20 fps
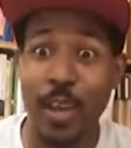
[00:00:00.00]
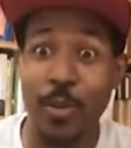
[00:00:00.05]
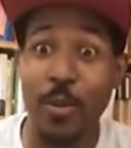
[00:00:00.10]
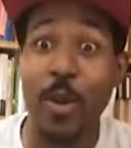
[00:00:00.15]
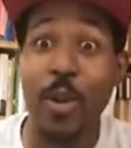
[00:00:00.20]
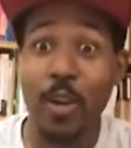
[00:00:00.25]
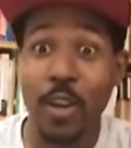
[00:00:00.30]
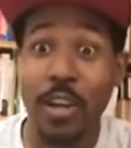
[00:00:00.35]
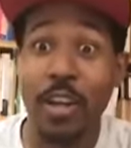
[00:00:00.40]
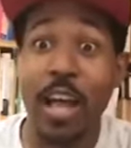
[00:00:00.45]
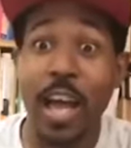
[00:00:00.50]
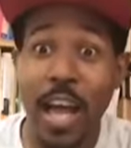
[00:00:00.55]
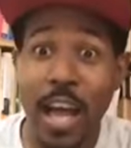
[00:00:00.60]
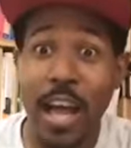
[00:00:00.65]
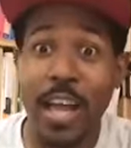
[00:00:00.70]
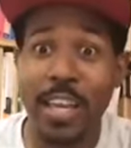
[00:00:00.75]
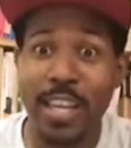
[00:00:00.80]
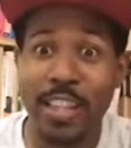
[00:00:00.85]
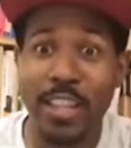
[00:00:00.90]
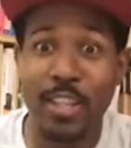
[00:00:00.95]
they were
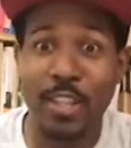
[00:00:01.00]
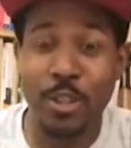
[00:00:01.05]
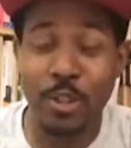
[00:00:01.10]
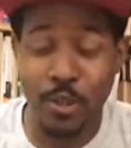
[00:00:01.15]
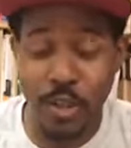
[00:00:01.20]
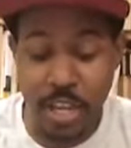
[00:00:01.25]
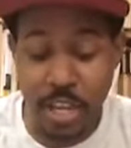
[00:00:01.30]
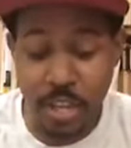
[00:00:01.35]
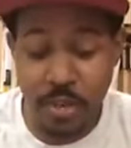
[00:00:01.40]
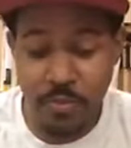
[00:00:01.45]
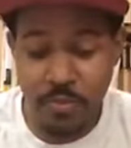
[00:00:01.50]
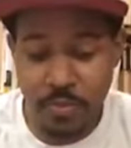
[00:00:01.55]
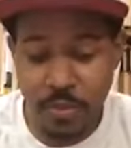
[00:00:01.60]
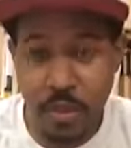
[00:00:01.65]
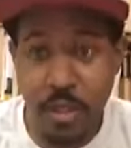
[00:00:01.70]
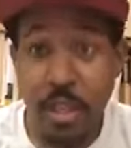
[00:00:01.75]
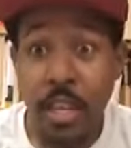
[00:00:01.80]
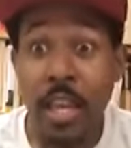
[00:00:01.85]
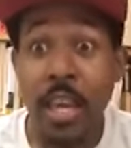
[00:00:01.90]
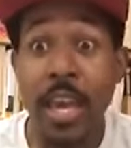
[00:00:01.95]
high in the tree.
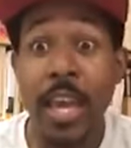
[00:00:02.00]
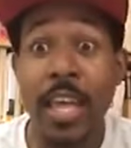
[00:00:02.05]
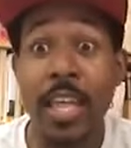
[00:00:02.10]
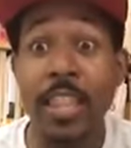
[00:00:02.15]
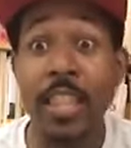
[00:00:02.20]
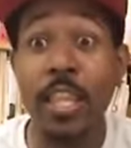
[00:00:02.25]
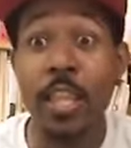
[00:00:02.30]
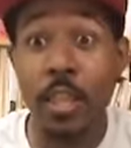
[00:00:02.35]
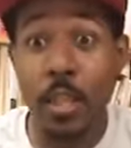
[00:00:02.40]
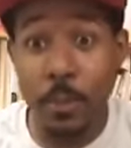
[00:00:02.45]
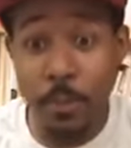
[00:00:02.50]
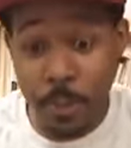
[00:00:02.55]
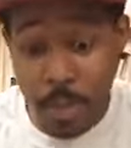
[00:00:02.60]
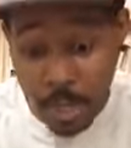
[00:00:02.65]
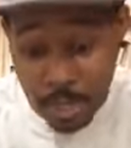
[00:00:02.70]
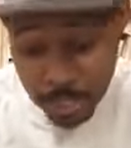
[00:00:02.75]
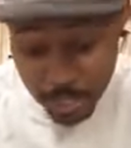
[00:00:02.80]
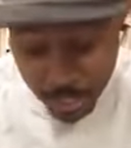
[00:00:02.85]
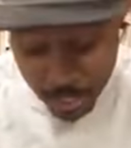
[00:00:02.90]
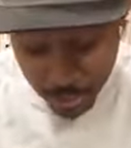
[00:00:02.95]
And then the
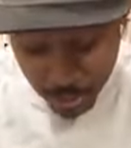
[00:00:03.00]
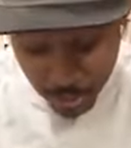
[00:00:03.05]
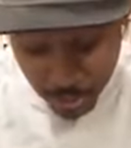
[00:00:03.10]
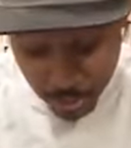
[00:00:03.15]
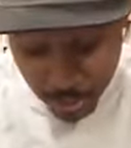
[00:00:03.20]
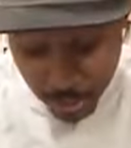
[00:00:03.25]
monkeys